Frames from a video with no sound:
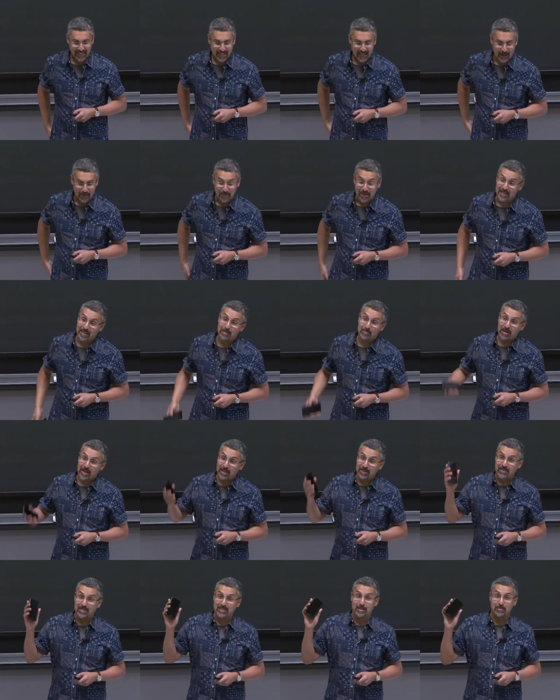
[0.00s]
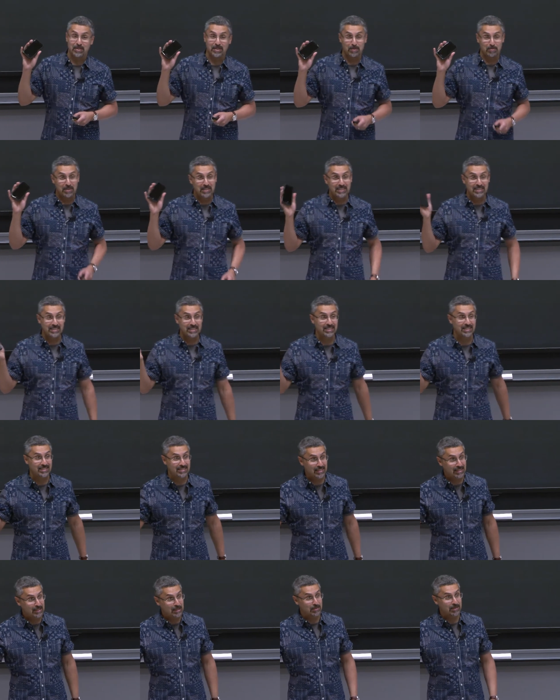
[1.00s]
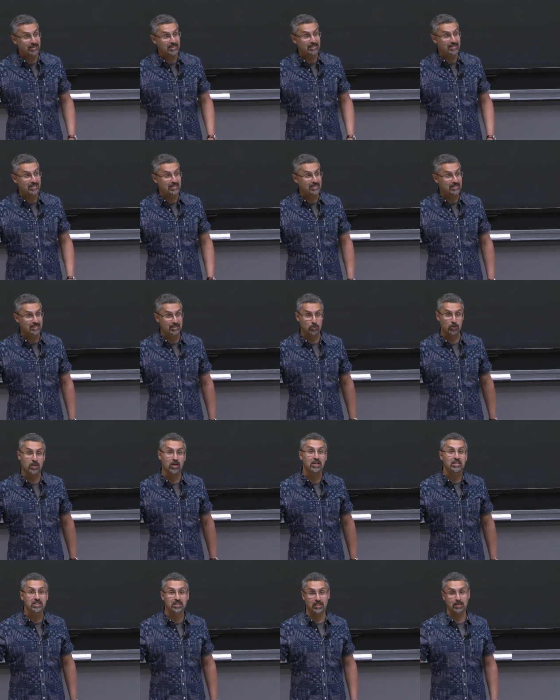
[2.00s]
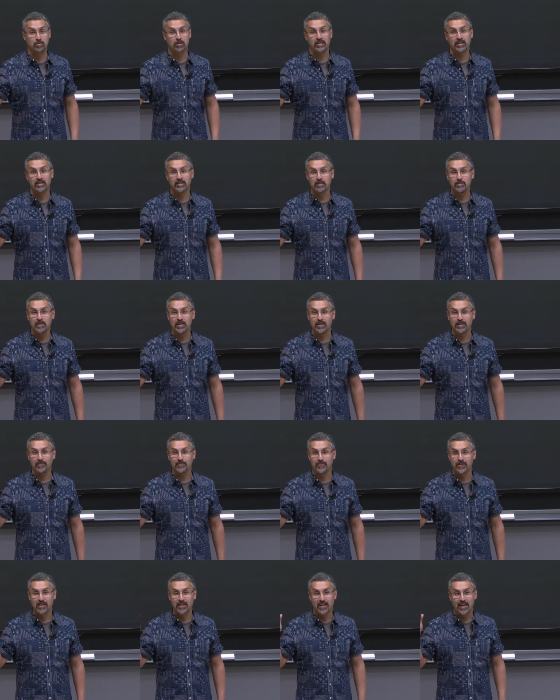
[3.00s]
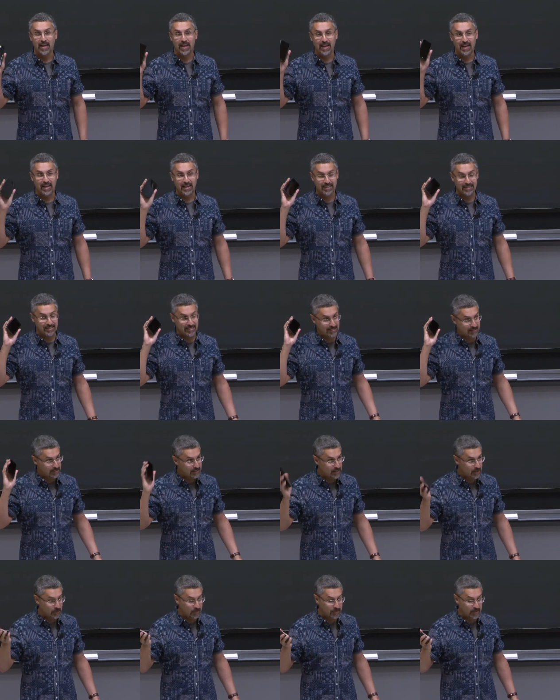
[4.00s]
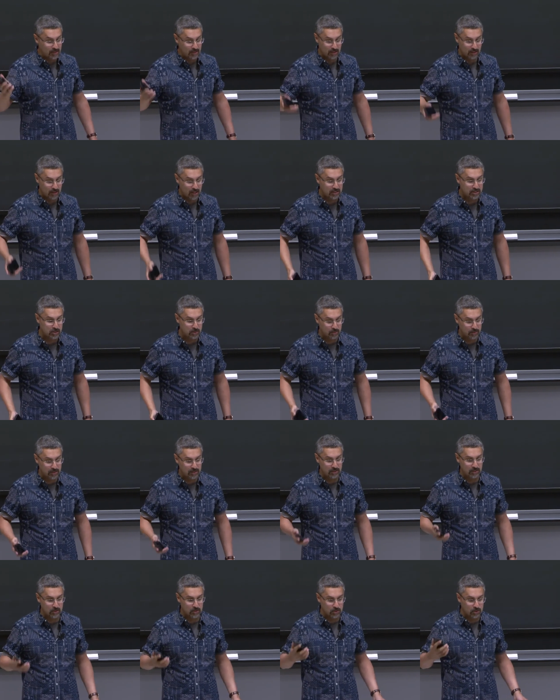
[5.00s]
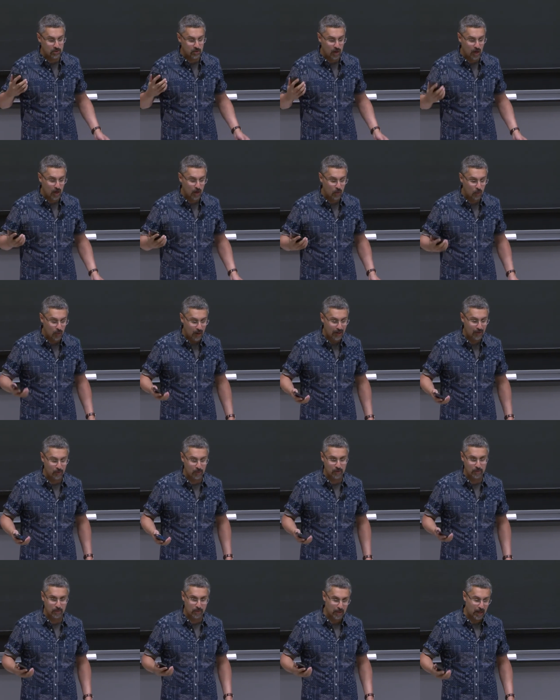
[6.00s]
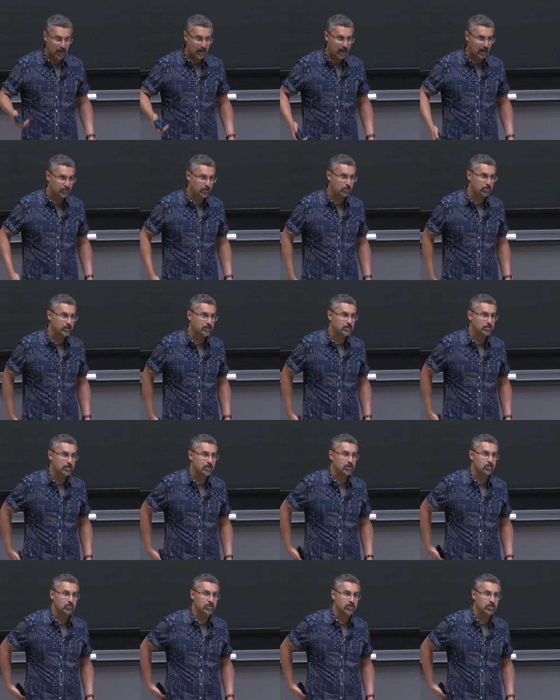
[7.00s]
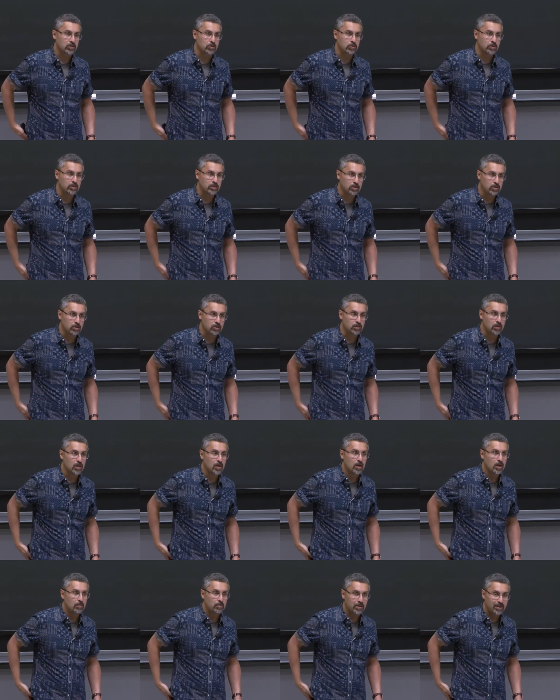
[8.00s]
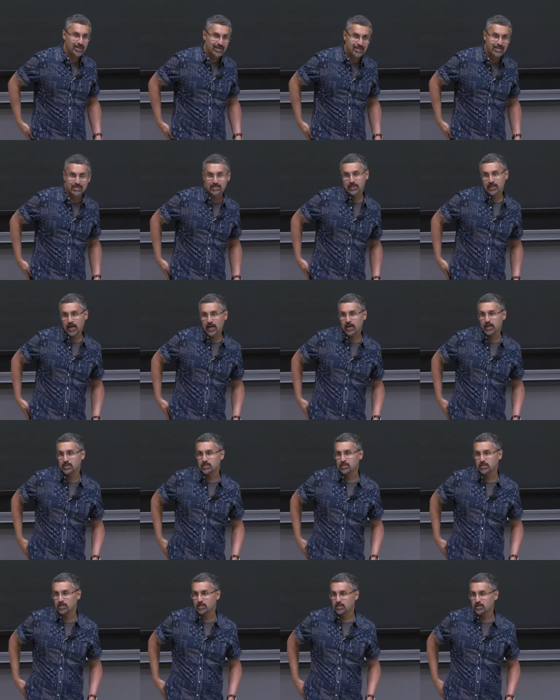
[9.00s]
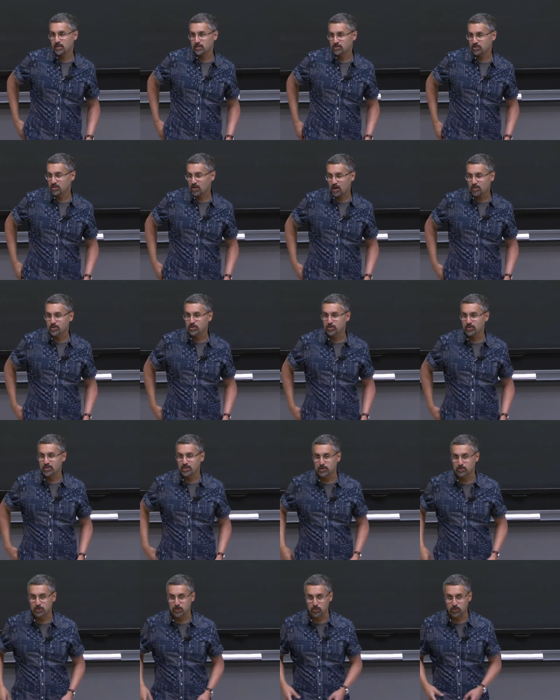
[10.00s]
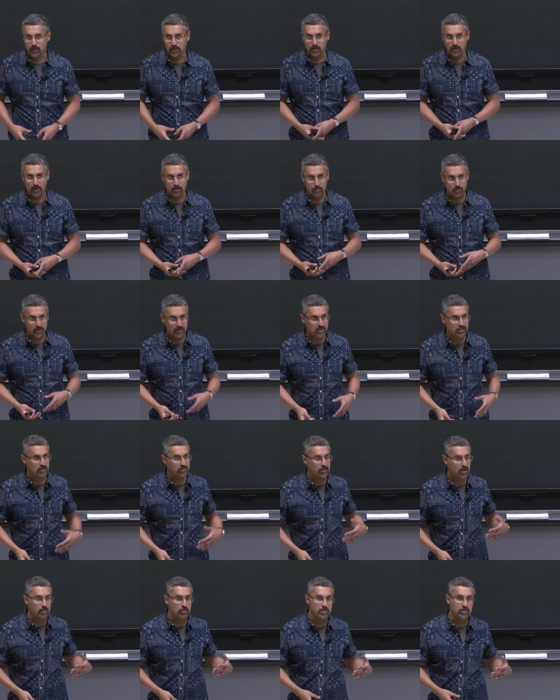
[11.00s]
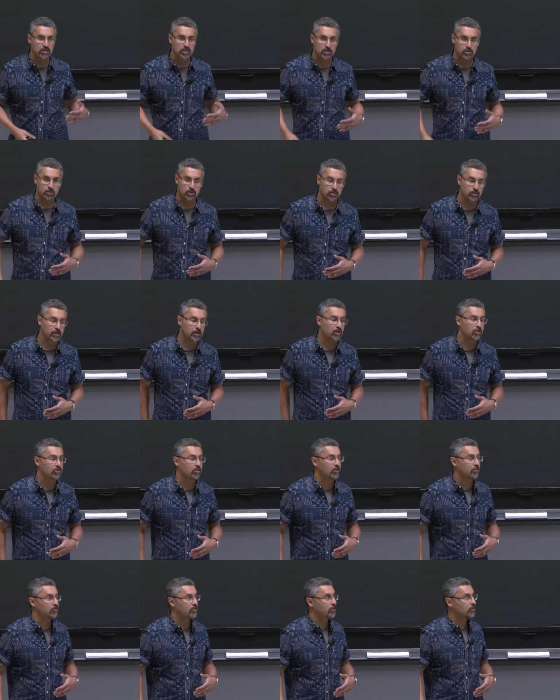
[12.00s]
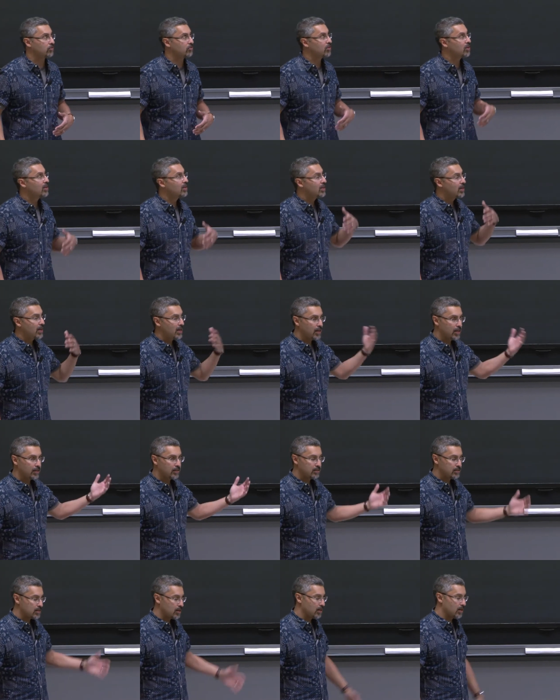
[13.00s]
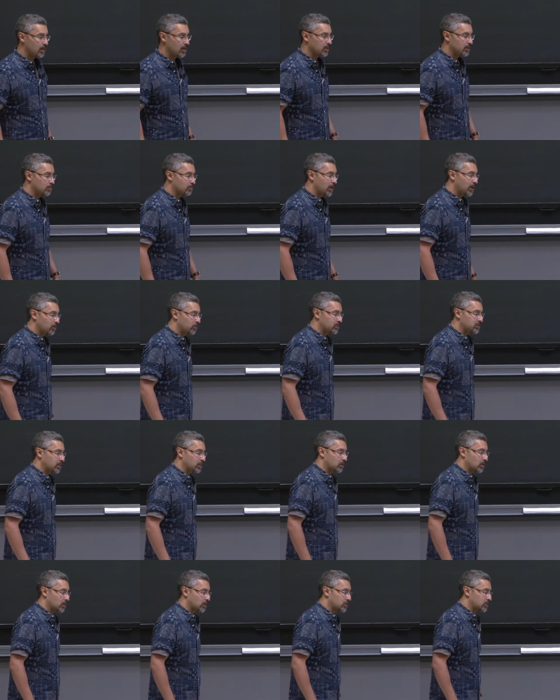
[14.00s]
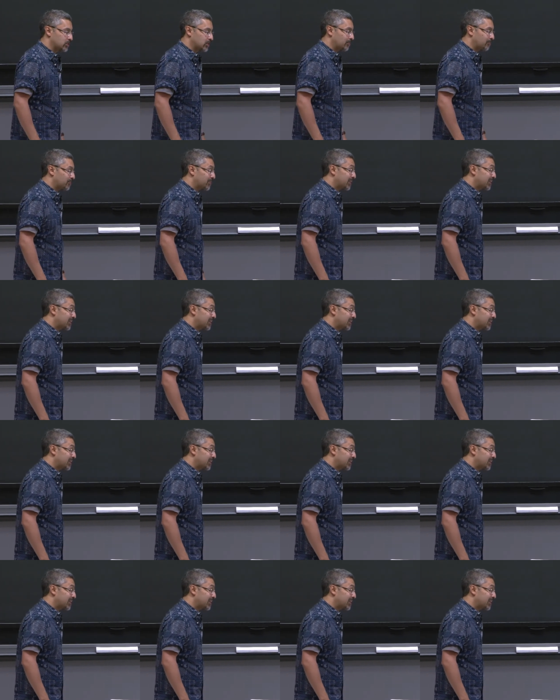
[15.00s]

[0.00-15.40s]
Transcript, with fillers: Um, and then batteries. I mean, the biggest thing that sucks about these things is we're constantly plugging them in. And you know, there's lots of reasons uh, why we uh, have to plug them in as much as we do, but it is the case that there's an arms race between the complexity of computation we're doing on our cell phones and uh, the battery technology.